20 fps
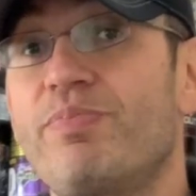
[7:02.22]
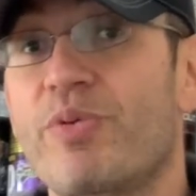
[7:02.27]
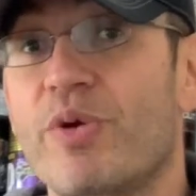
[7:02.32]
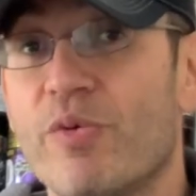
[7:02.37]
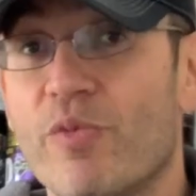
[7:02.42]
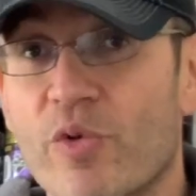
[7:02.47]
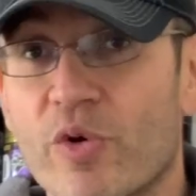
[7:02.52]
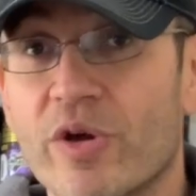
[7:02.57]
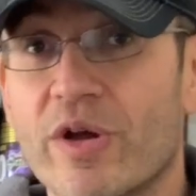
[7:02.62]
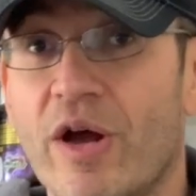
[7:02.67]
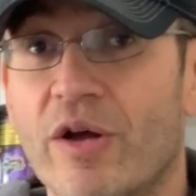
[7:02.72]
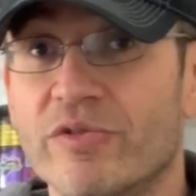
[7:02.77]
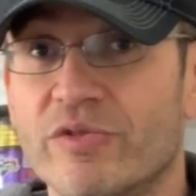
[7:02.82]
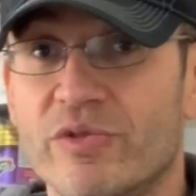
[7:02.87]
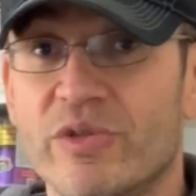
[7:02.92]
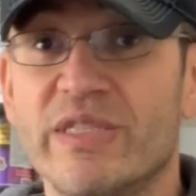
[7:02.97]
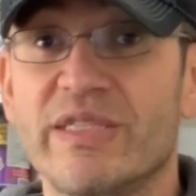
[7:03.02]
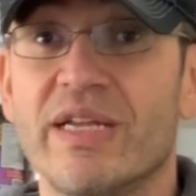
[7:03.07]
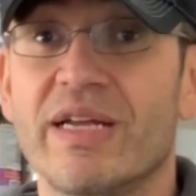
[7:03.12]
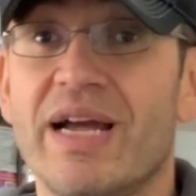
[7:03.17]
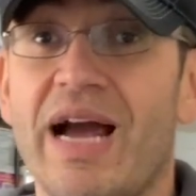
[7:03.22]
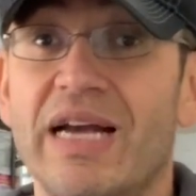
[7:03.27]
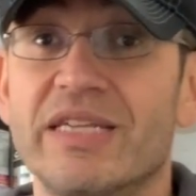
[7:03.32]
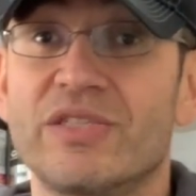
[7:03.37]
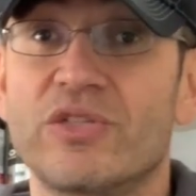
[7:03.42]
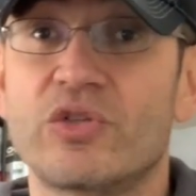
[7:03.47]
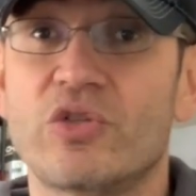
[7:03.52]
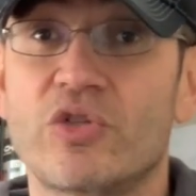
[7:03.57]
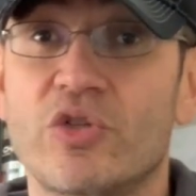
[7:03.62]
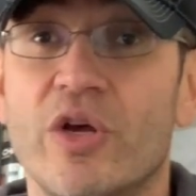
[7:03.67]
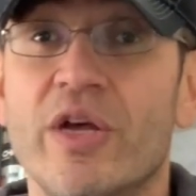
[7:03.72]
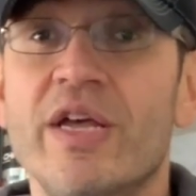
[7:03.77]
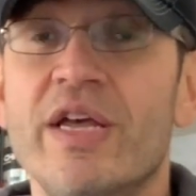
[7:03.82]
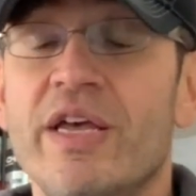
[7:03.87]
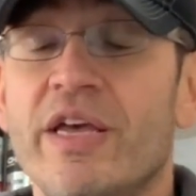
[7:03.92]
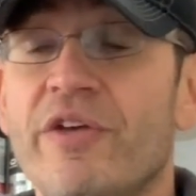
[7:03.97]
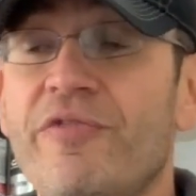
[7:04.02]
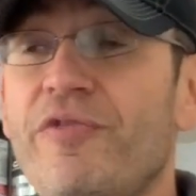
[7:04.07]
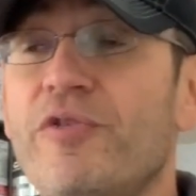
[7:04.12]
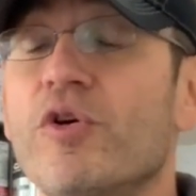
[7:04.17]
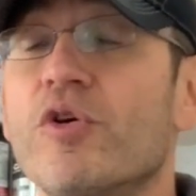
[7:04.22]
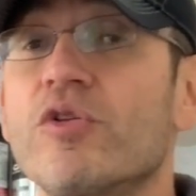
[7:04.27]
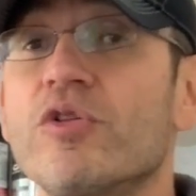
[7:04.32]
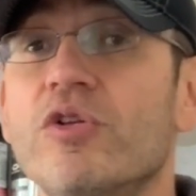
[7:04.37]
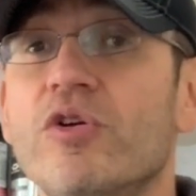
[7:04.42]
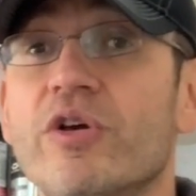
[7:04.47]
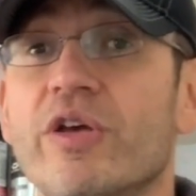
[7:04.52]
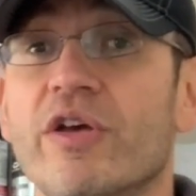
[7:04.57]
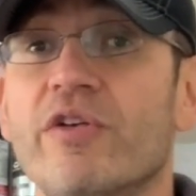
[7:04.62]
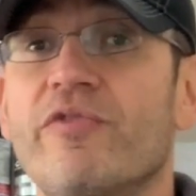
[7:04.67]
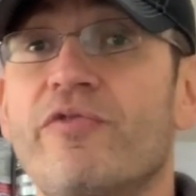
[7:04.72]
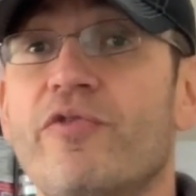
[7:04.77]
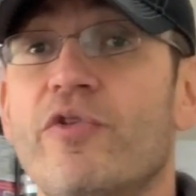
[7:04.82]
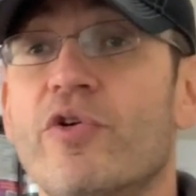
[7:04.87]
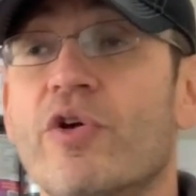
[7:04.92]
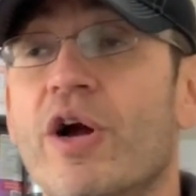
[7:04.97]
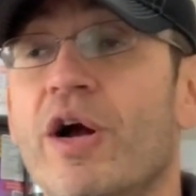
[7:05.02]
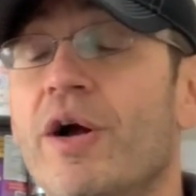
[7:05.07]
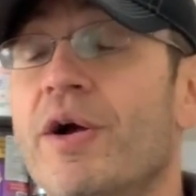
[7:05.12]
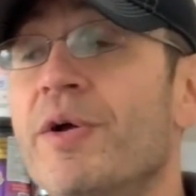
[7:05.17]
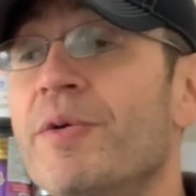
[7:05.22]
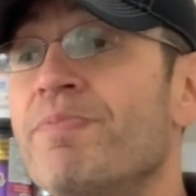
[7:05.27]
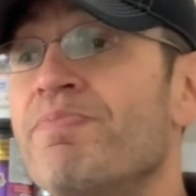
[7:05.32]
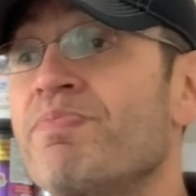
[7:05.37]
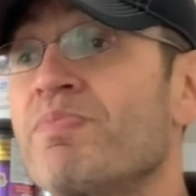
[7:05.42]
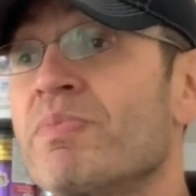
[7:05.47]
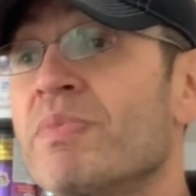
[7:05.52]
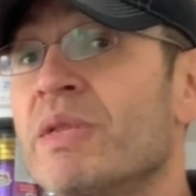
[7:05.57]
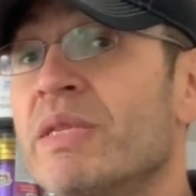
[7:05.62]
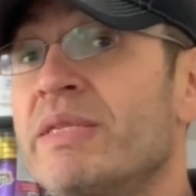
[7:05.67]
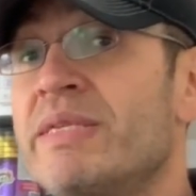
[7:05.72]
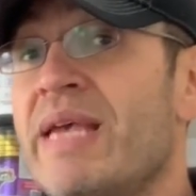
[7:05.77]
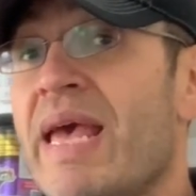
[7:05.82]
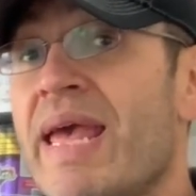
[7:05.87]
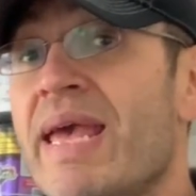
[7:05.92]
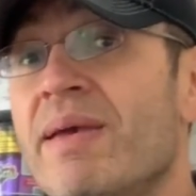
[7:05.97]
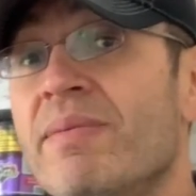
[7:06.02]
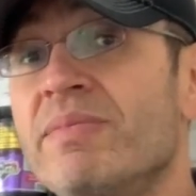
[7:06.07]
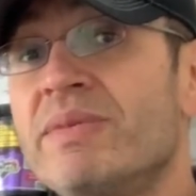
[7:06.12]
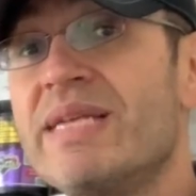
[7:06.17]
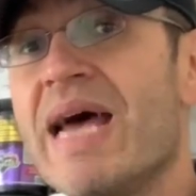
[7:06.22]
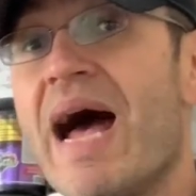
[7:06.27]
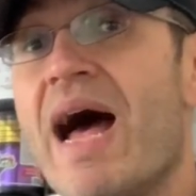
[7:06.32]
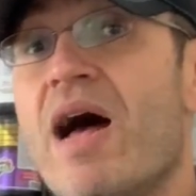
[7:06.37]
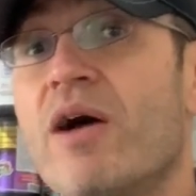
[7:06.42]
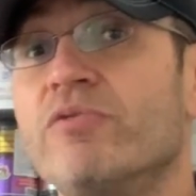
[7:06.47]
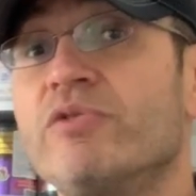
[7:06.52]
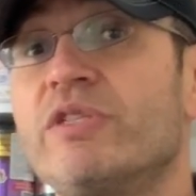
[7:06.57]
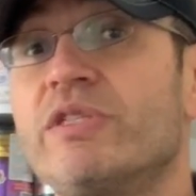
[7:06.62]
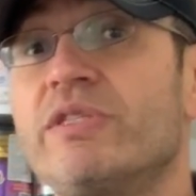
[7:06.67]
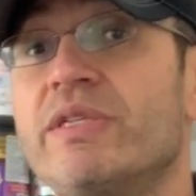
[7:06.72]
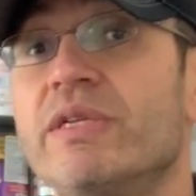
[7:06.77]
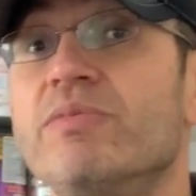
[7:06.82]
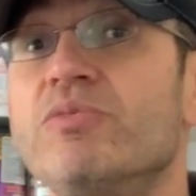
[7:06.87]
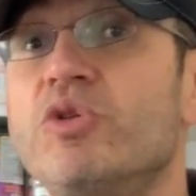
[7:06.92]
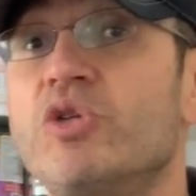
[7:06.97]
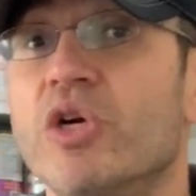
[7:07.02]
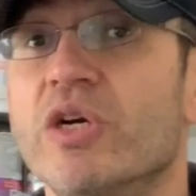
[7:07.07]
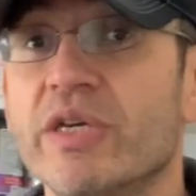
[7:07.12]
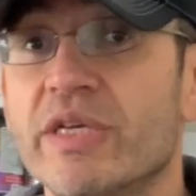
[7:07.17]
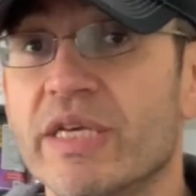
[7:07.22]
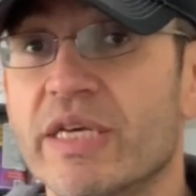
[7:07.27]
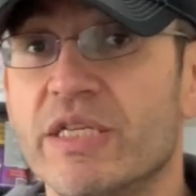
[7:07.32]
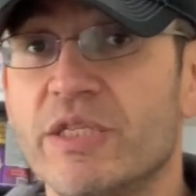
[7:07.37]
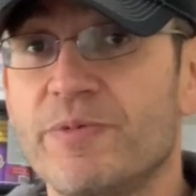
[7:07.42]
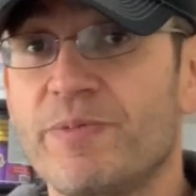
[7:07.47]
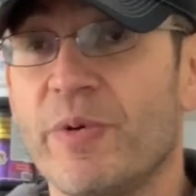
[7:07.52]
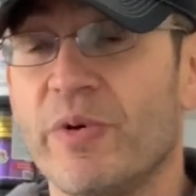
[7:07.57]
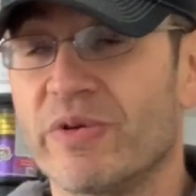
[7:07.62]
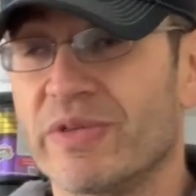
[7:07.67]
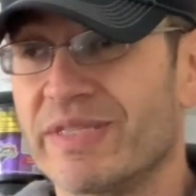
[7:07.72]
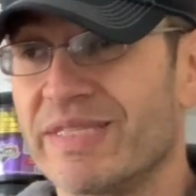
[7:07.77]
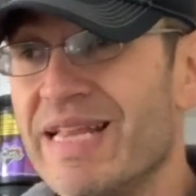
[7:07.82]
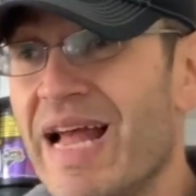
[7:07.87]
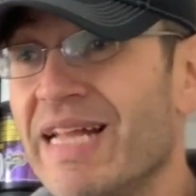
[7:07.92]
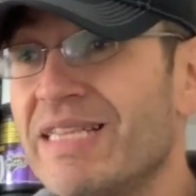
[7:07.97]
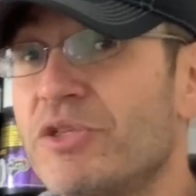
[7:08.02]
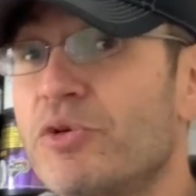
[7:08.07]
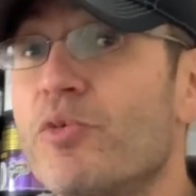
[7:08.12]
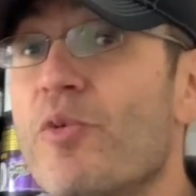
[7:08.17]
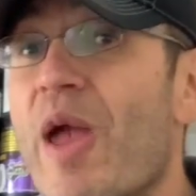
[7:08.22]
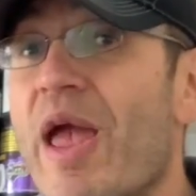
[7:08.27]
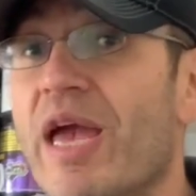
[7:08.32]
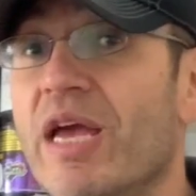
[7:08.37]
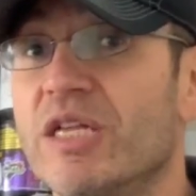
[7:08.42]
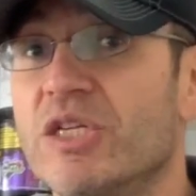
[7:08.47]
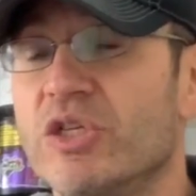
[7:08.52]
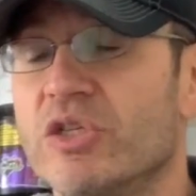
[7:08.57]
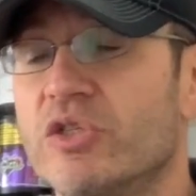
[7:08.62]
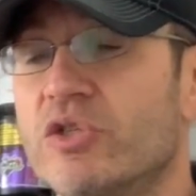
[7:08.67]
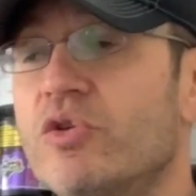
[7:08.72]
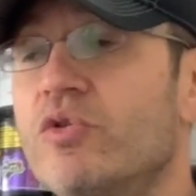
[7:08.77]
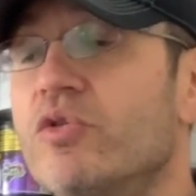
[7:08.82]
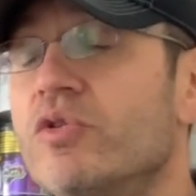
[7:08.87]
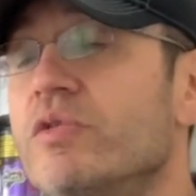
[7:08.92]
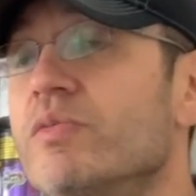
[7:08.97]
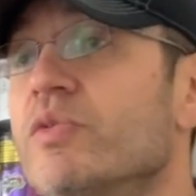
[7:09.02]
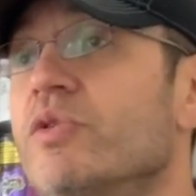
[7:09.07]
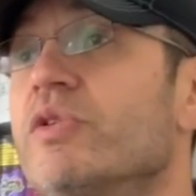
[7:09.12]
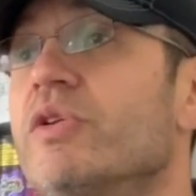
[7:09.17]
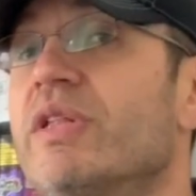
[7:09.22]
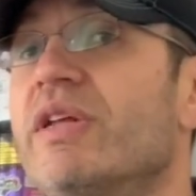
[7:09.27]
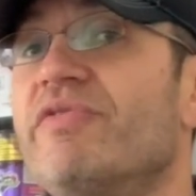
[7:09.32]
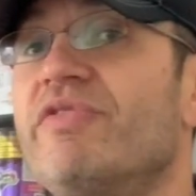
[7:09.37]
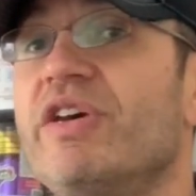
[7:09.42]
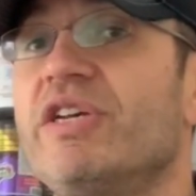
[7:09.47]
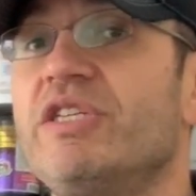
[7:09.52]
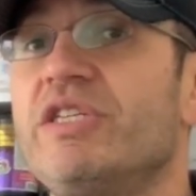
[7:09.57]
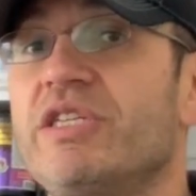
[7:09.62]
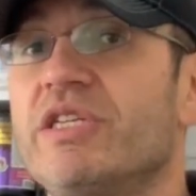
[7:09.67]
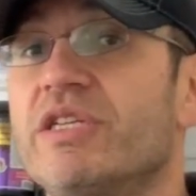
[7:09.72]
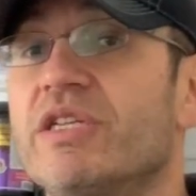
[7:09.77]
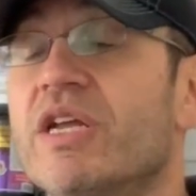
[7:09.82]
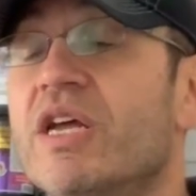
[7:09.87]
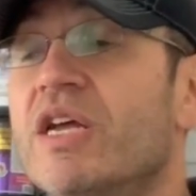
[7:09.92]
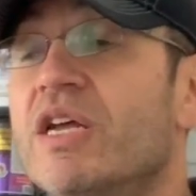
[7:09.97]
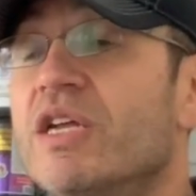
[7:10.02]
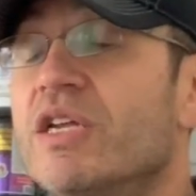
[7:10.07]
pre-workout. Listen, guys, so if you're looking for a tame down steam junkie experience, not rage, just good mood elevation,